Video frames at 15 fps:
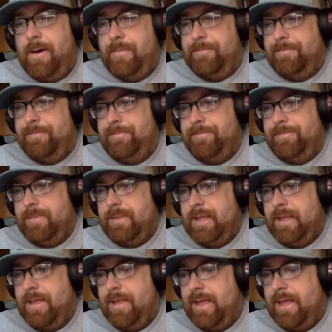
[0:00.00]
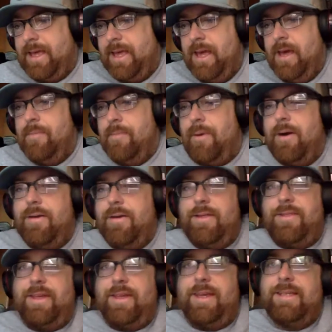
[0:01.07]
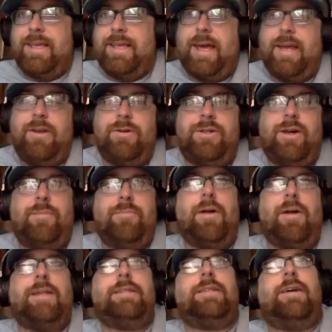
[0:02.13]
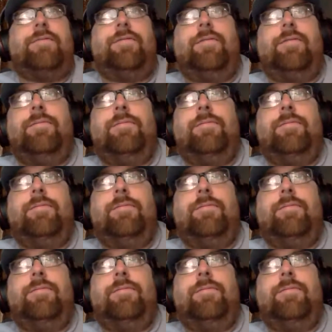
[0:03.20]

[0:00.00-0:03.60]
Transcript: And then like part of the thing is like I know John Prine stuff,